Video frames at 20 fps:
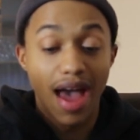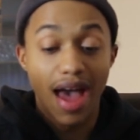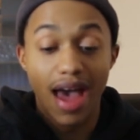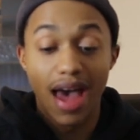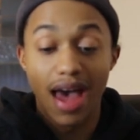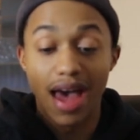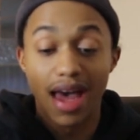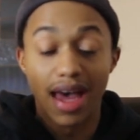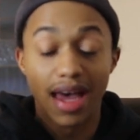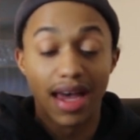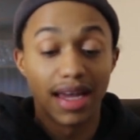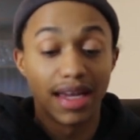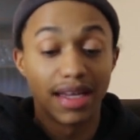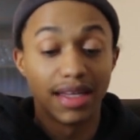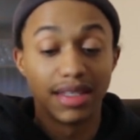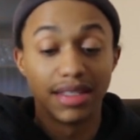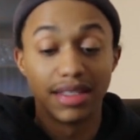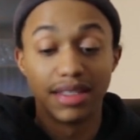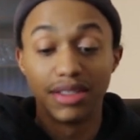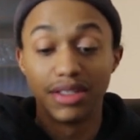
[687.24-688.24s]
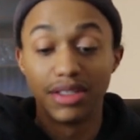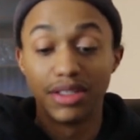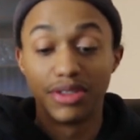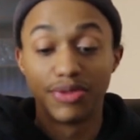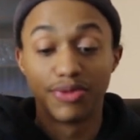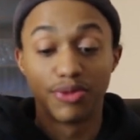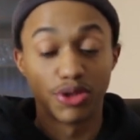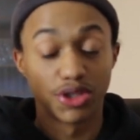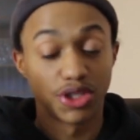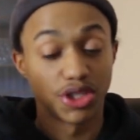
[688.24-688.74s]

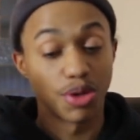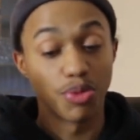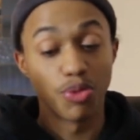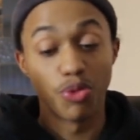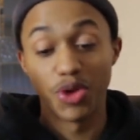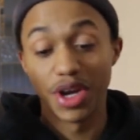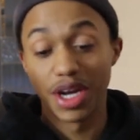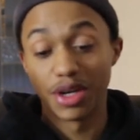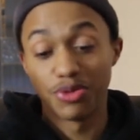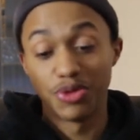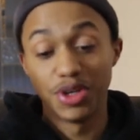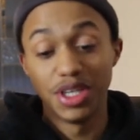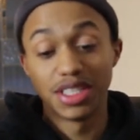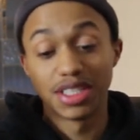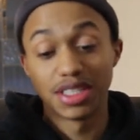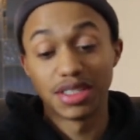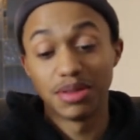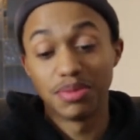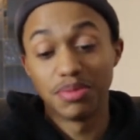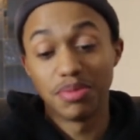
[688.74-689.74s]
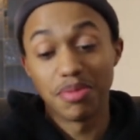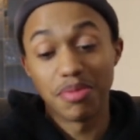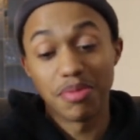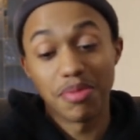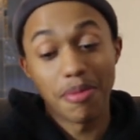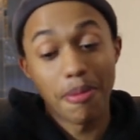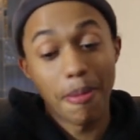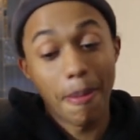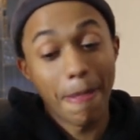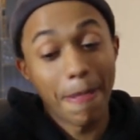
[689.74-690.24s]
And for some weird reason,
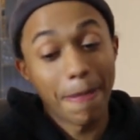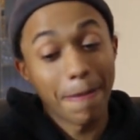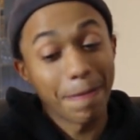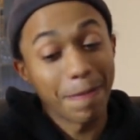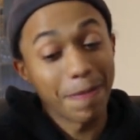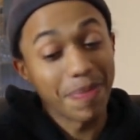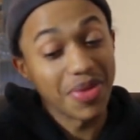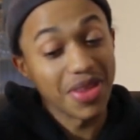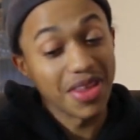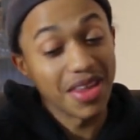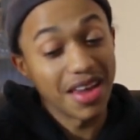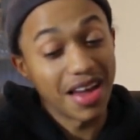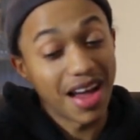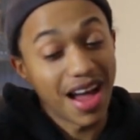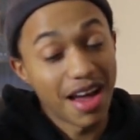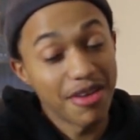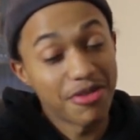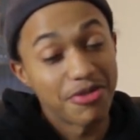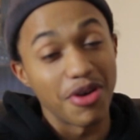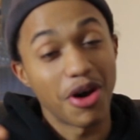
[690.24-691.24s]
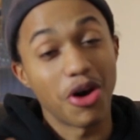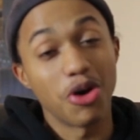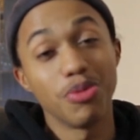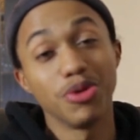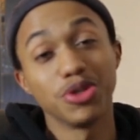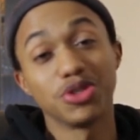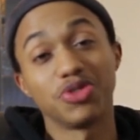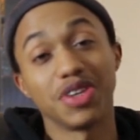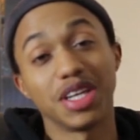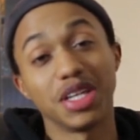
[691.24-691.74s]
I
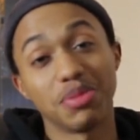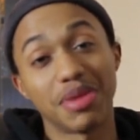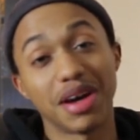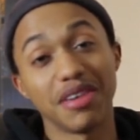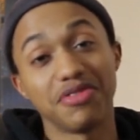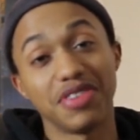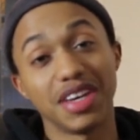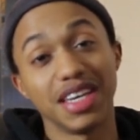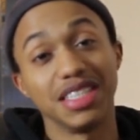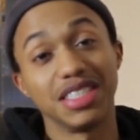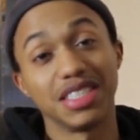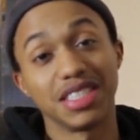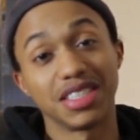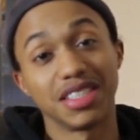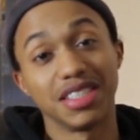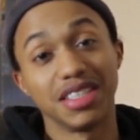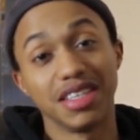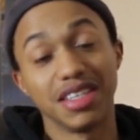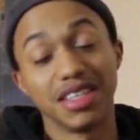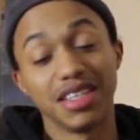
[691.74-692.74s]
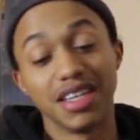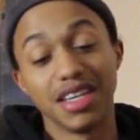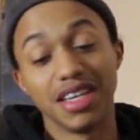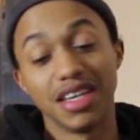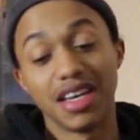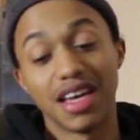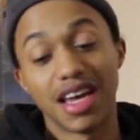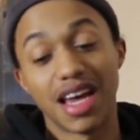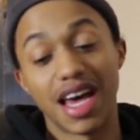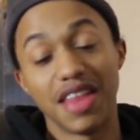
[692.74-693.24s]
almost fell on my face.
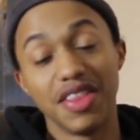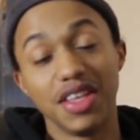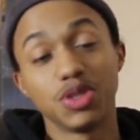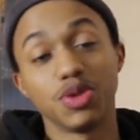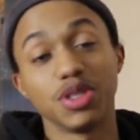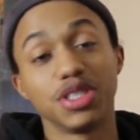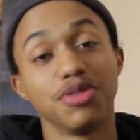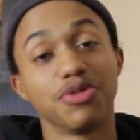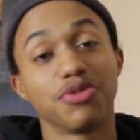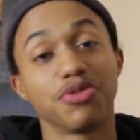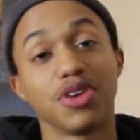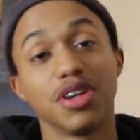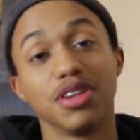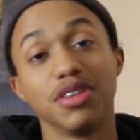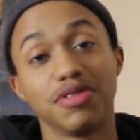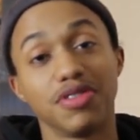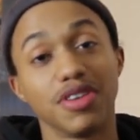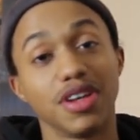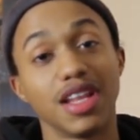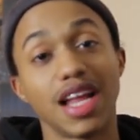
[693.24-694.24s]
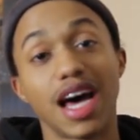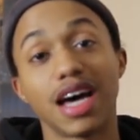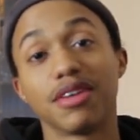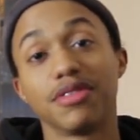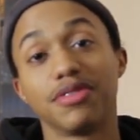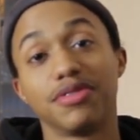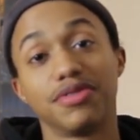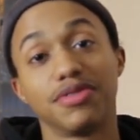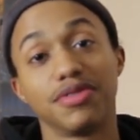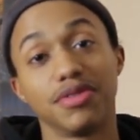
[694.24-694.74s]
And this was in front of a lot
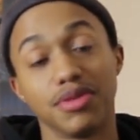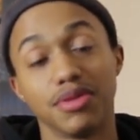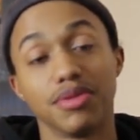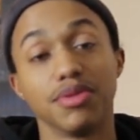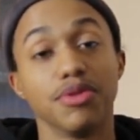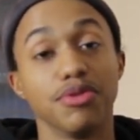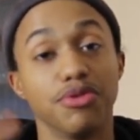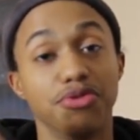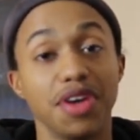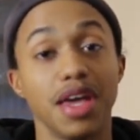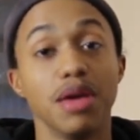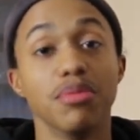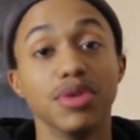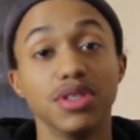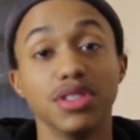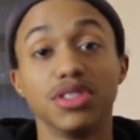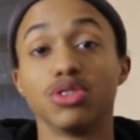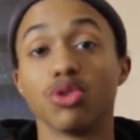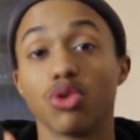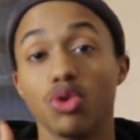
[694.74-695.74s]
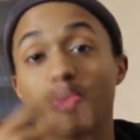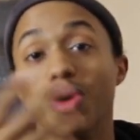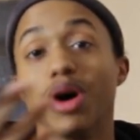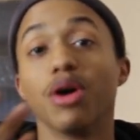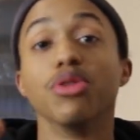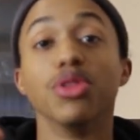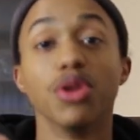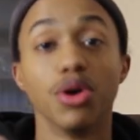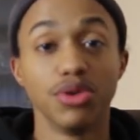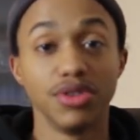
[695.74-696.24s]
of famous or
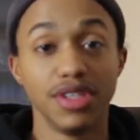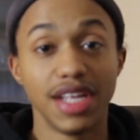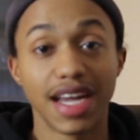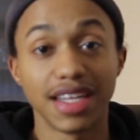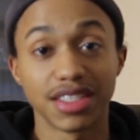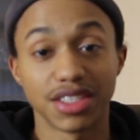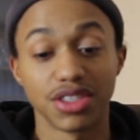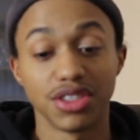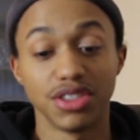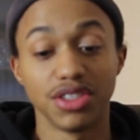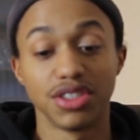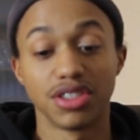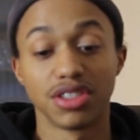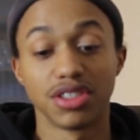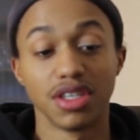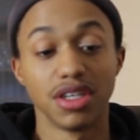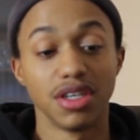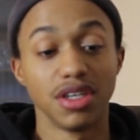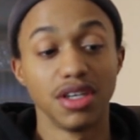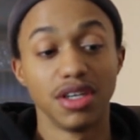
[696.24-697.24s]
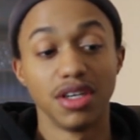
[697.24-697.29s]
well-known dancers.